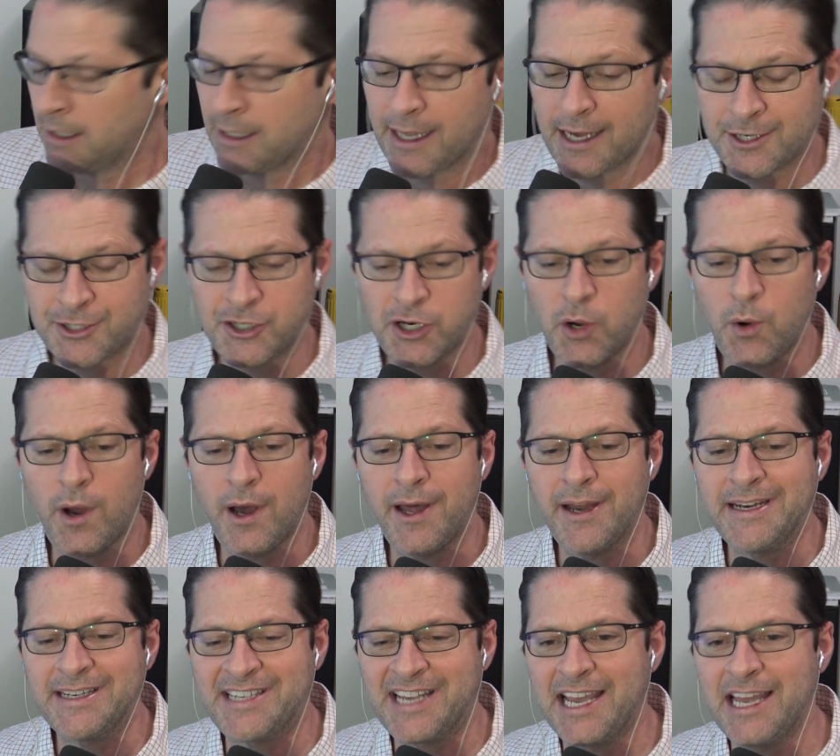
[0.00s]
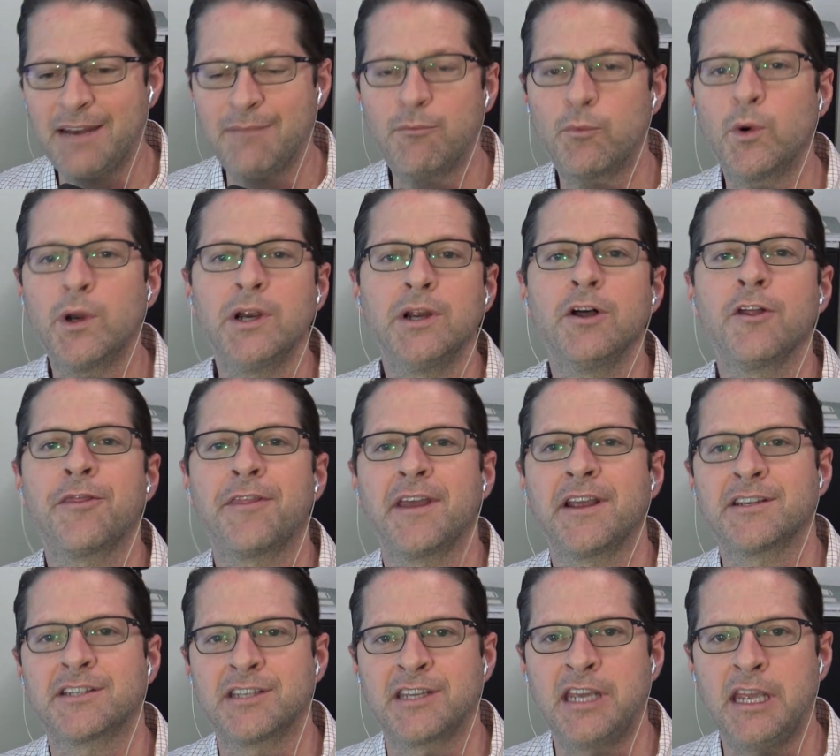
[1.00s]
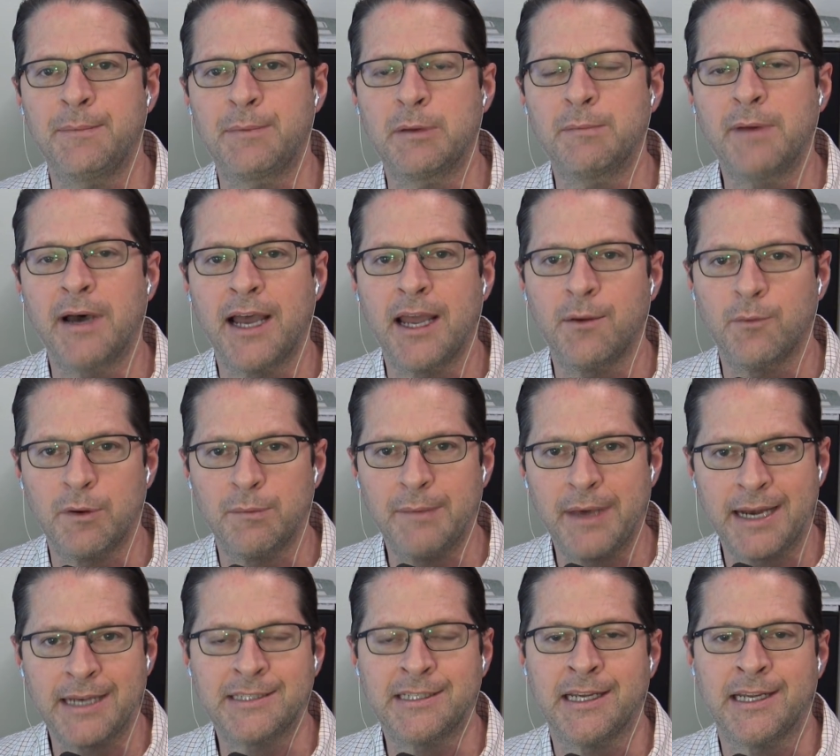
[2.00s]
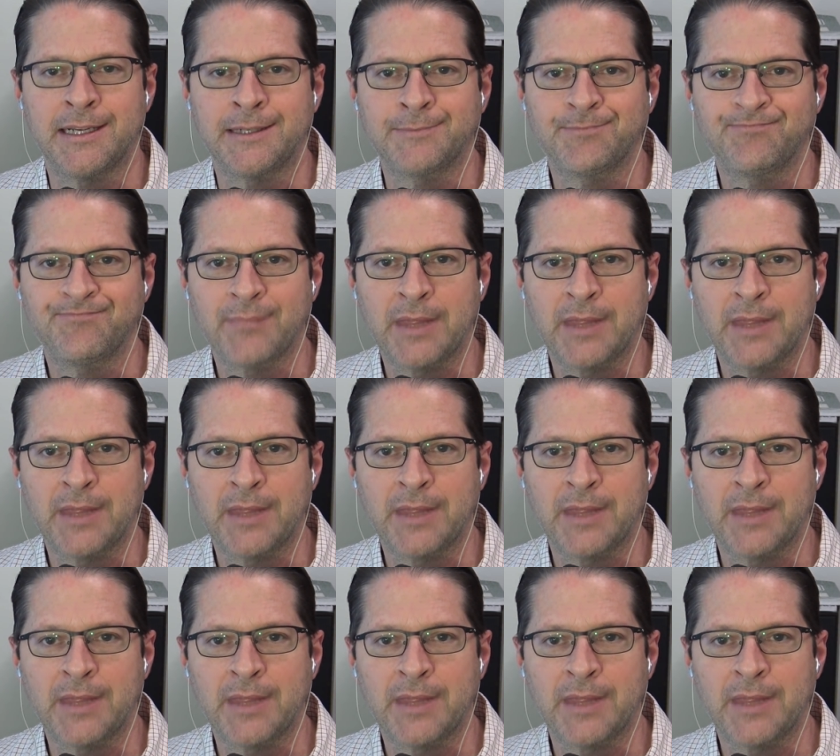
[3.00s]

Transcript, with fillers: Got a show on 10 real things to keep in mind when meditating.